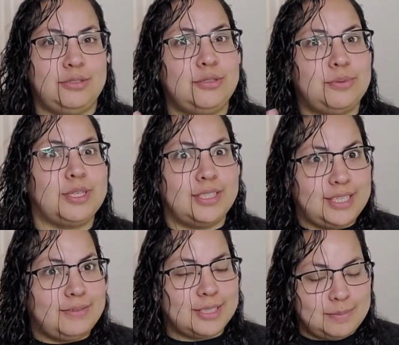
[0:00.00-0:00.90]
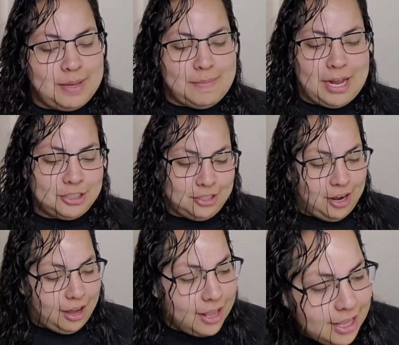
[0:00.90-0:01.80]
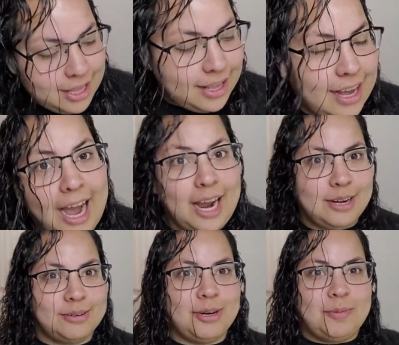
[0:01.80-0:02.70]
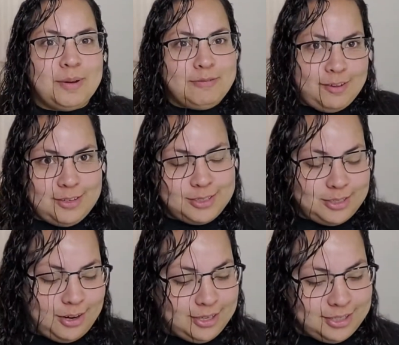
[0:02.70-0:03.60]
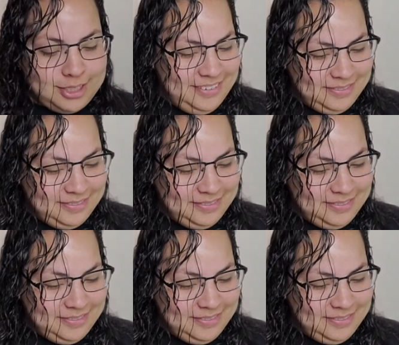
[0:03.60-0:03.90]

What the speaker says: So we're gonna see if it's gonna be a match or not. I don't know, but fingers crossed.